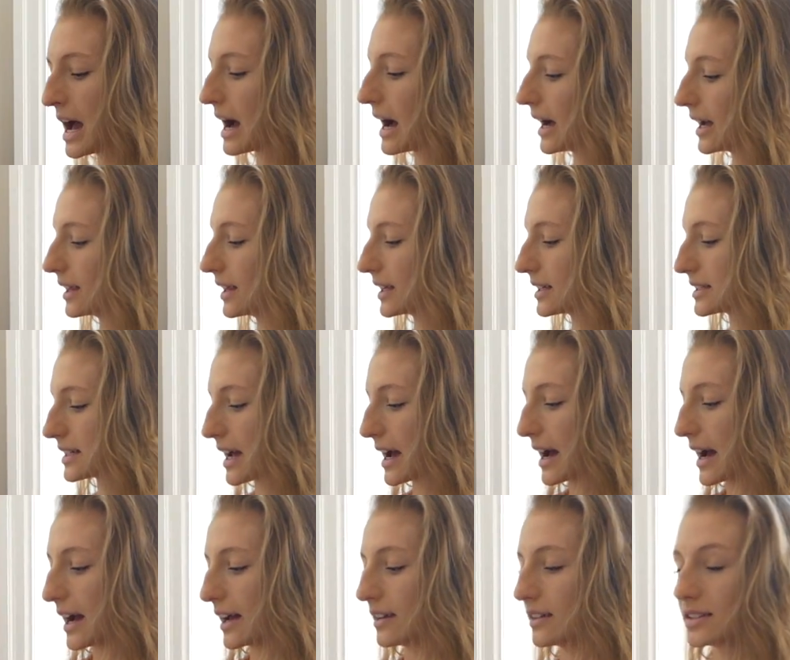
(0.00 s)
I like to
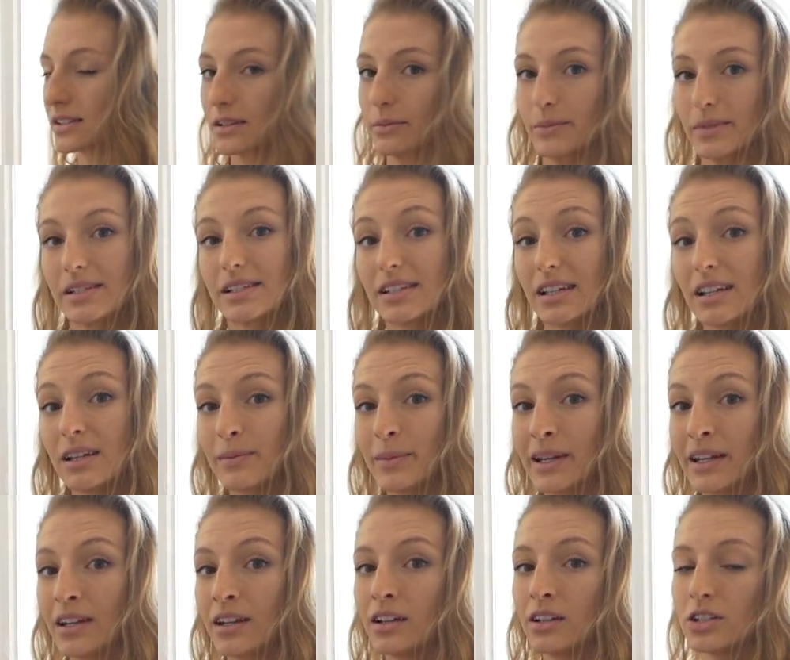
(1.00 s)
add some
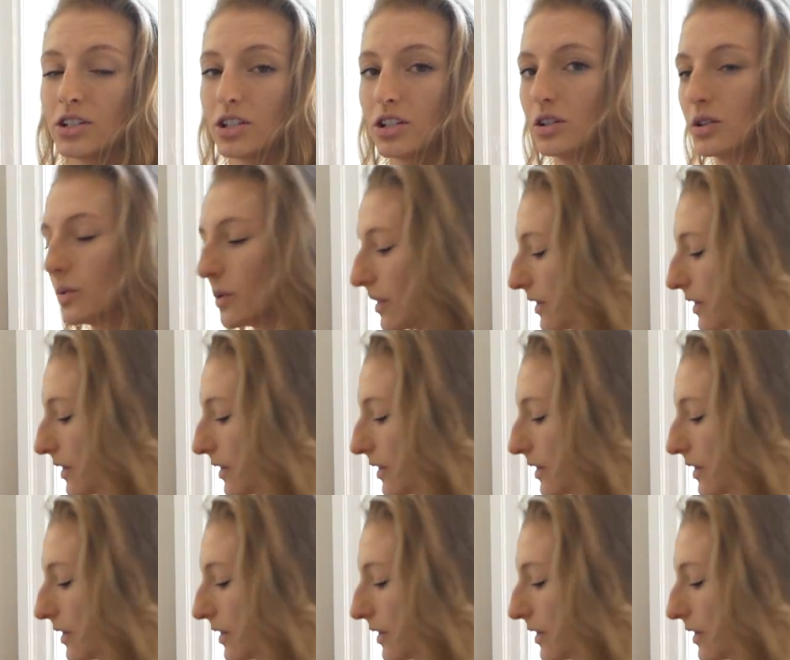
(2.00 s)
cinnamon to